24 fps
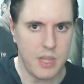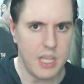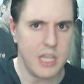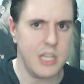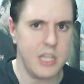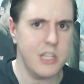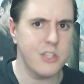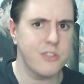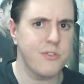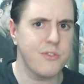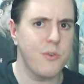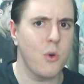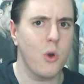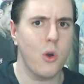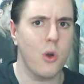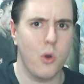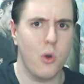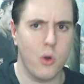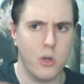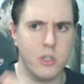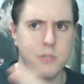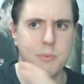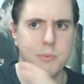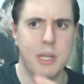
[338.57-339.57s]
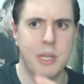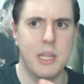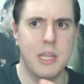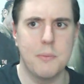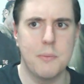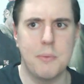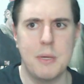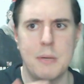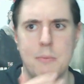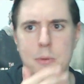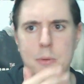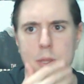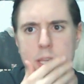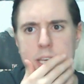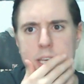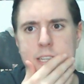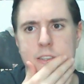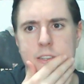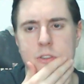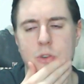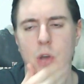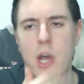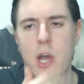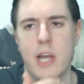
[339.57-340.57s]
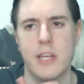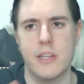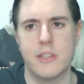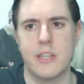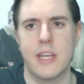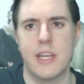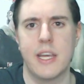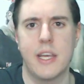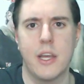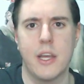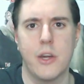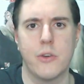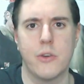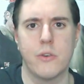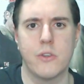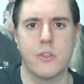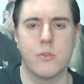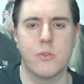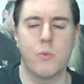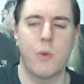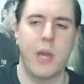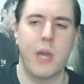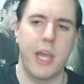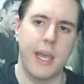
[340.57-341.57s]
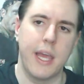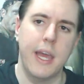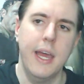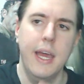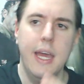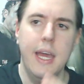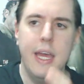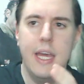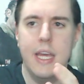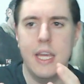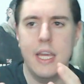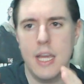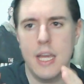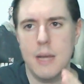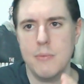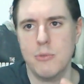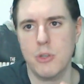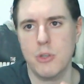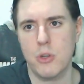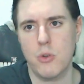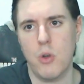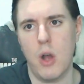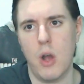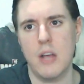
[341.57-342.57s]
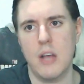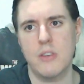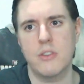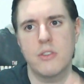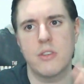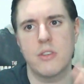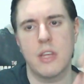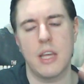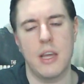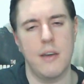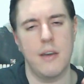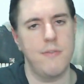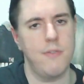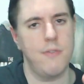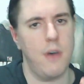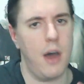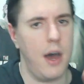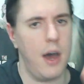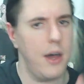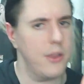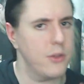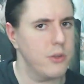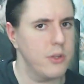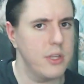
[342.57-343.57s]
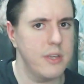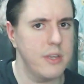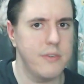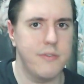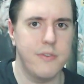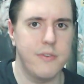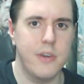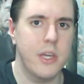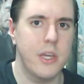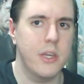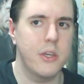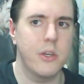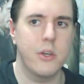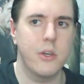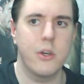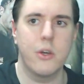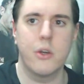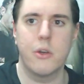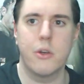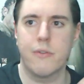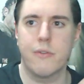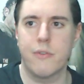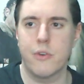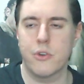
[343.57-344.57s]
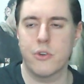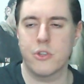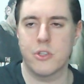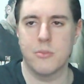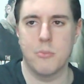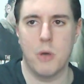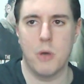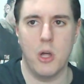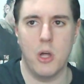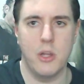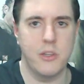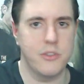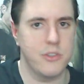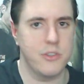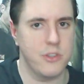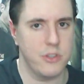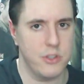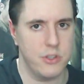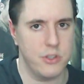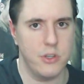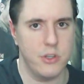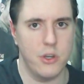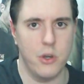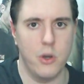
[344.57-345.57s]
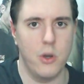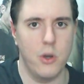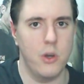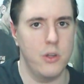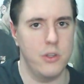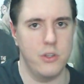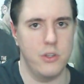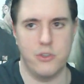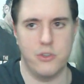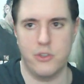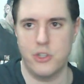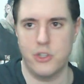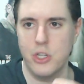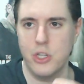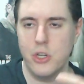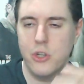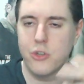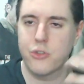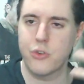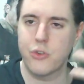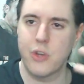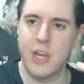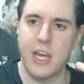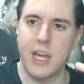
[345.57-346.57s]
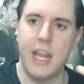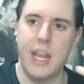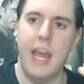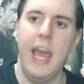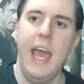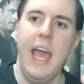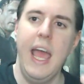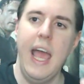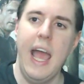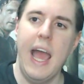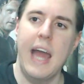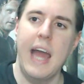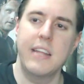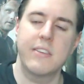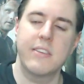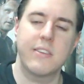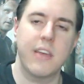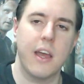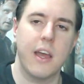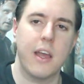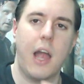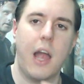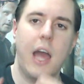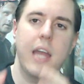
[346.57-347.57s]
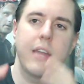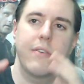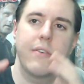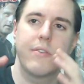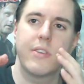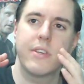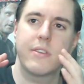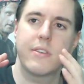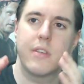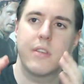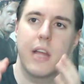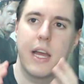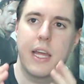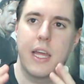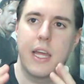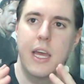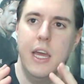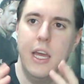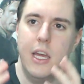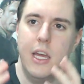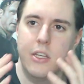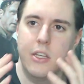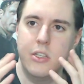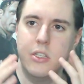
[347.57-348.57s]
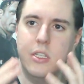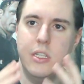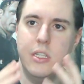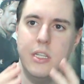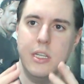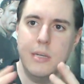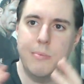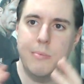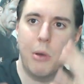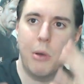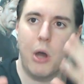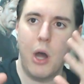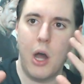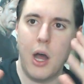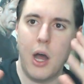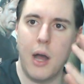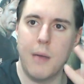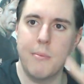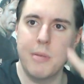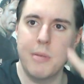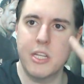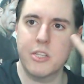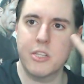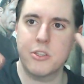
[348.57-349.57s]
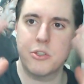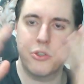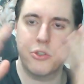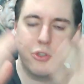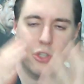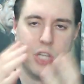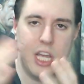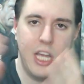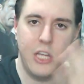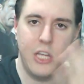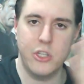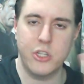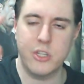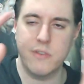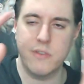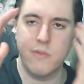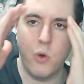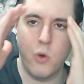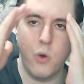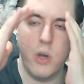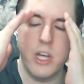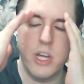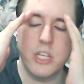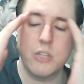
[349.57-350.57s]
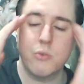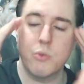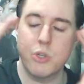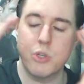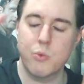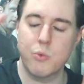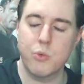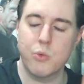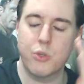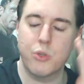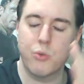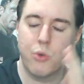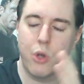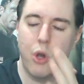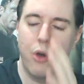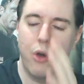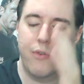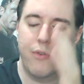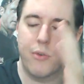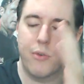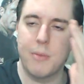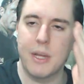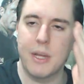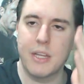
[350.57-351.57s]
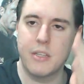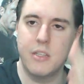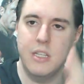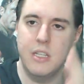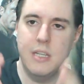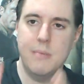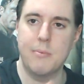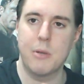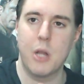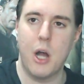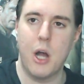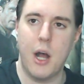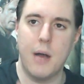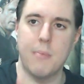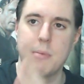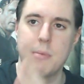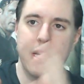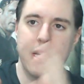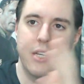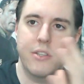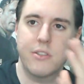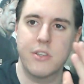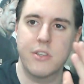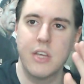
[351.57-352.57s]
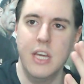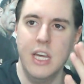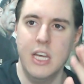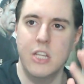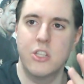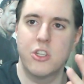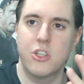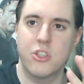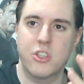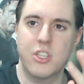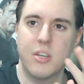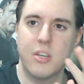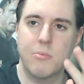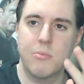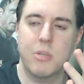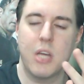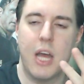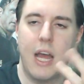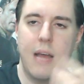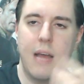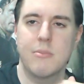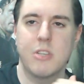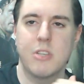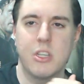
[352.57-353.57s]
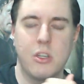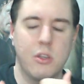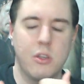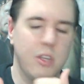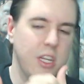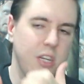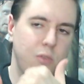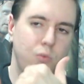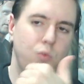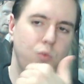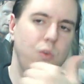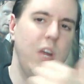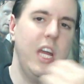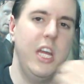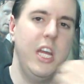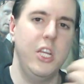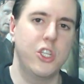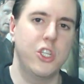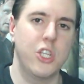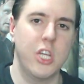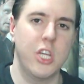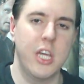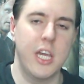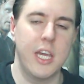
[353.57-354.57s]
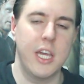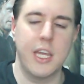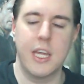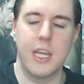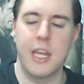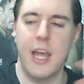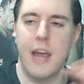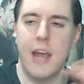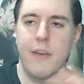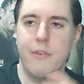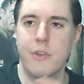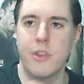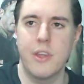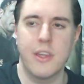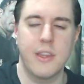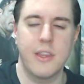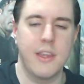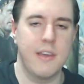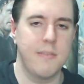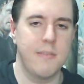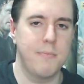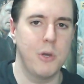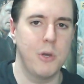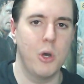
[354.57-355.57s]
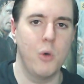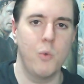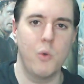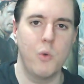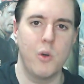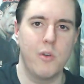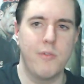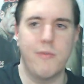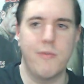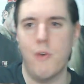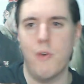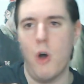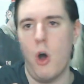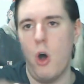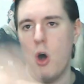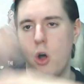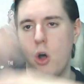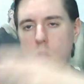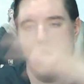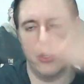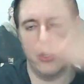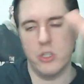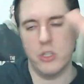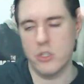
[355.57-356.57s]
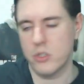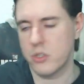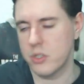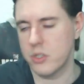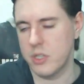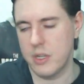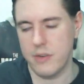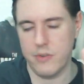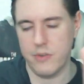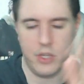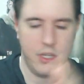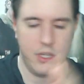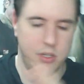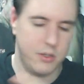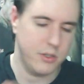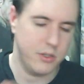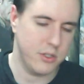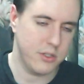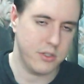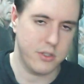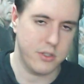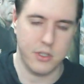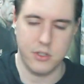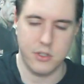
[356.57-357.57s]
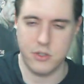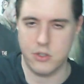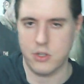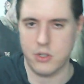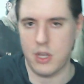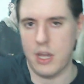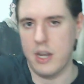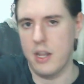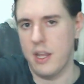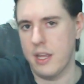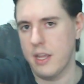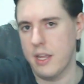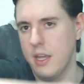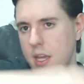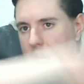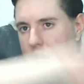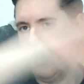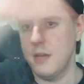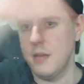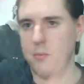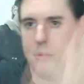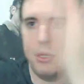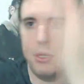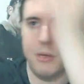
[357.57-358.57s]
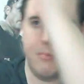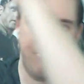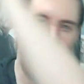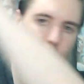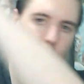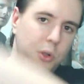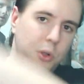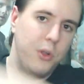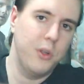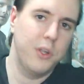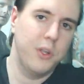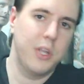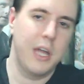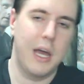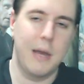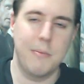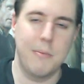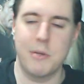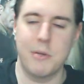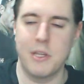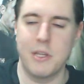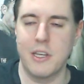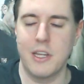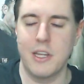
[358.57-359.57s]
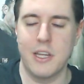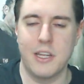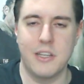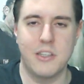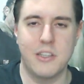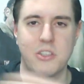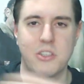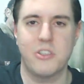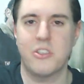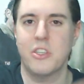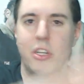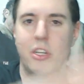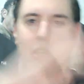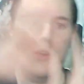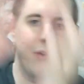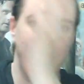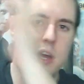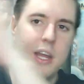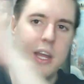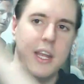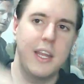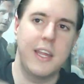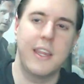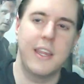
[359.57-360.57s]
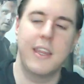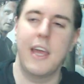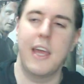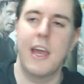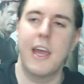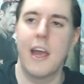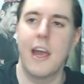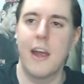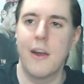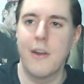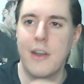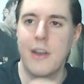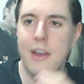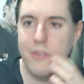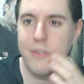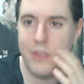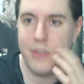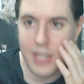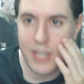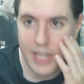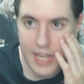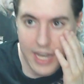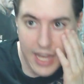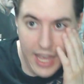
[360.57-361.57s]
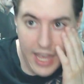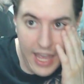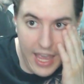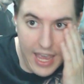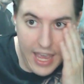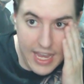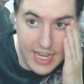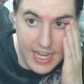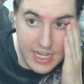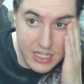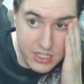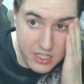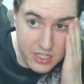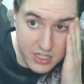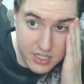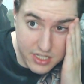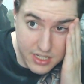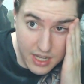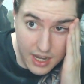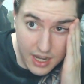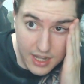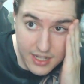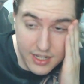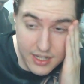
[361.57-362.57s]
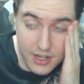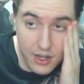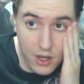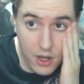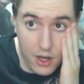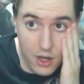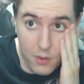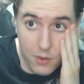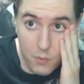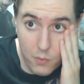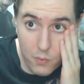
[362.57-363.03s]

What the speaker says: his four horsemen and the people that he's trying to take under his wing, he comes across as like a fatherly figure. He refers to them all as, you know, as children. And he's got kind of this like deep, ominous, changing voice, which will go from like deep and ominous to sometimes like raging, and everything they've built will fall. And you see everything just kind of like being pulled up and disintegrating in the air and everything. And he's just got, oh,